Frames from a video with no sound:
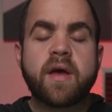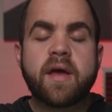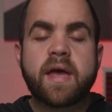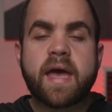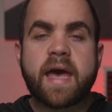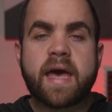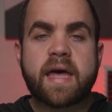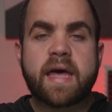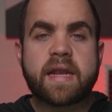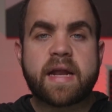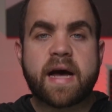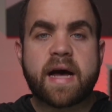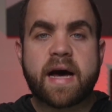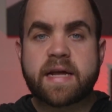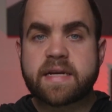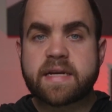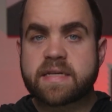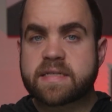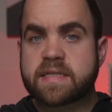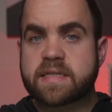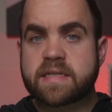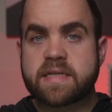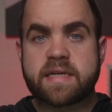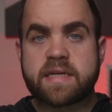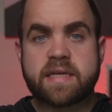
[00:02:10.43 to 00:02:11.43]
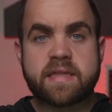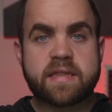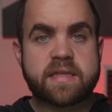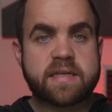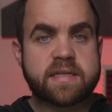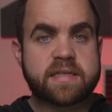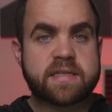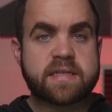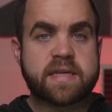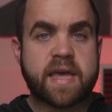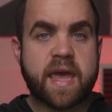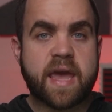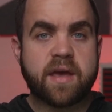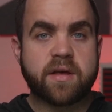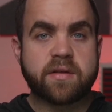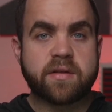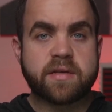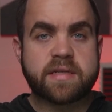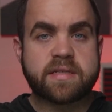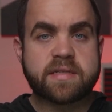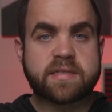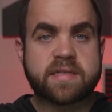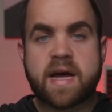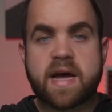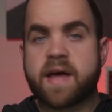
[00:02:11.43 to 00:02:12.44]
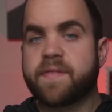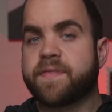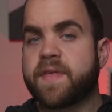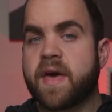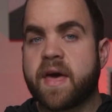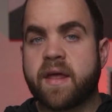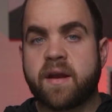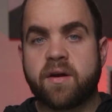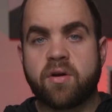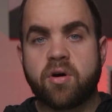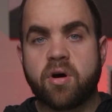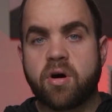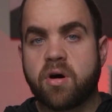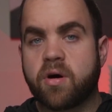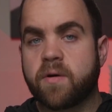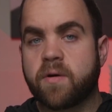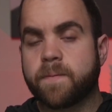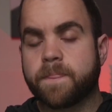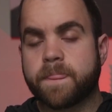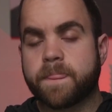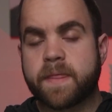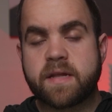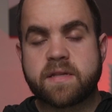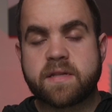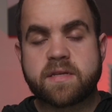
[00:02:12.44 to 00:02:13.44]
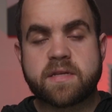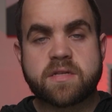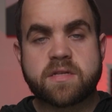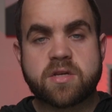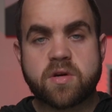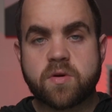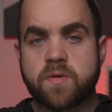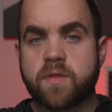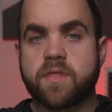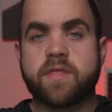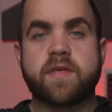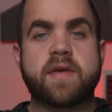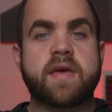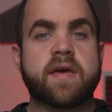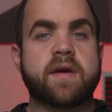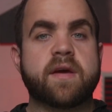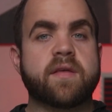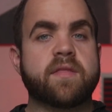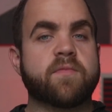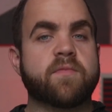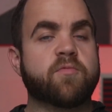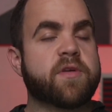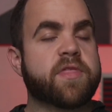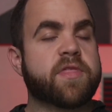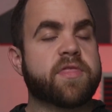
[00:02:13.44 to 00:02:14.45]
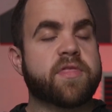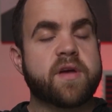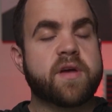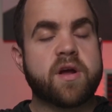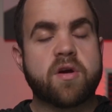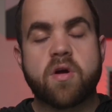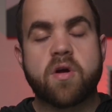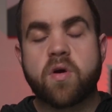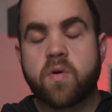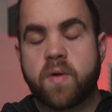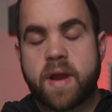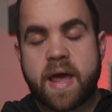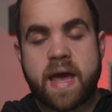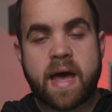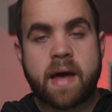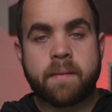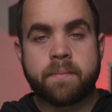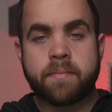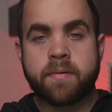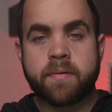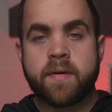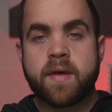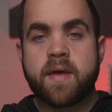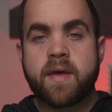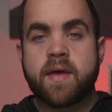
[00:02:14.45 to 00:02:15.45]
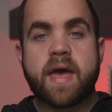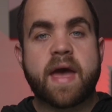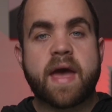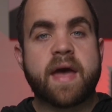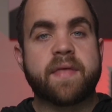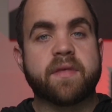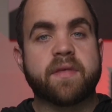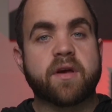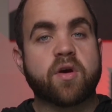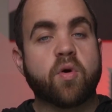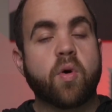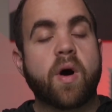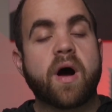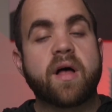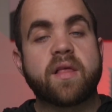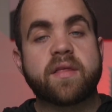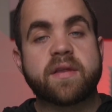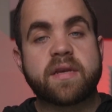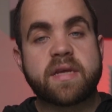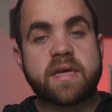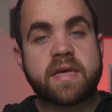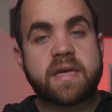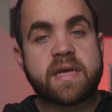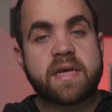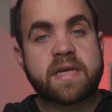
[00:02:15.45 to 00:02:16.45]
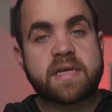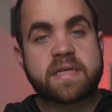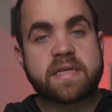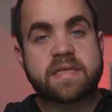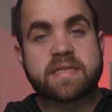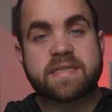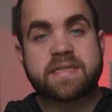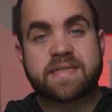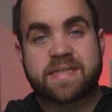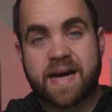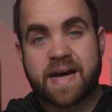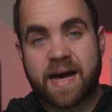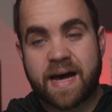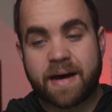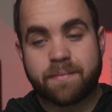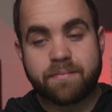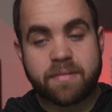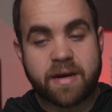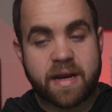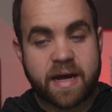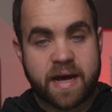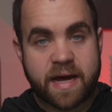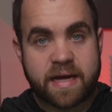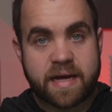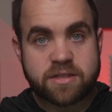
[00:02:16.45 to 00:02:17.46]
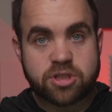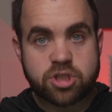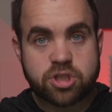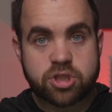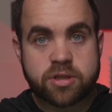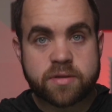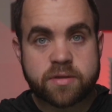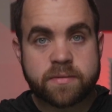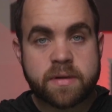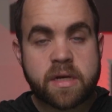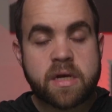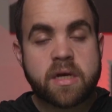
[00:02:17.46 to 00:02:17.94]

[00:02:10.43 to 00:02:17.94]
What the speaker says: And honestly, this scale is not that at all. It's its own thing with their own app, and the quality is top notch.